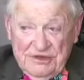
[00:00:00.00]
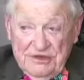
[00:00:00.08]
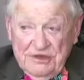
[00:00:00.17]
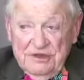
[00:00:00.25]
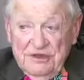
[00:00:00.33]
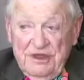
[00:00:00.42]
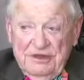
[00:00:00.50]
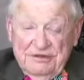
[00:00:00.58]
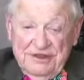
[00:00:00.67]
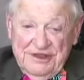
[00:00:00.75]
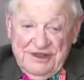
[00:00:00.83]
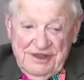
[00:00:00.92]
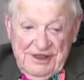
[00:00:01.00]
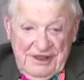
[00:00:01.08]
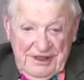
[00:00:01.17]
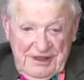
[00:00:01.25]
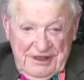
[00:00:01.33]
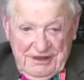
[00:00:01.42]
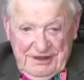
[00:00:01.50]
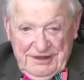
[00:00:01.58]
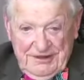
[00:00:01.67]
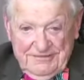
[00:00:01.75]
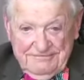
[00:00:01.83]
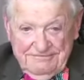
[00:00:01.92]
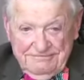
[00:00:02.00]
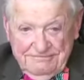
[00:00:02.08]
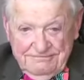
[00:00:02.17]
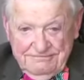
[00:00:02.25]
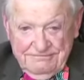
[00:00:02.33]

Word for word: us that way. Um,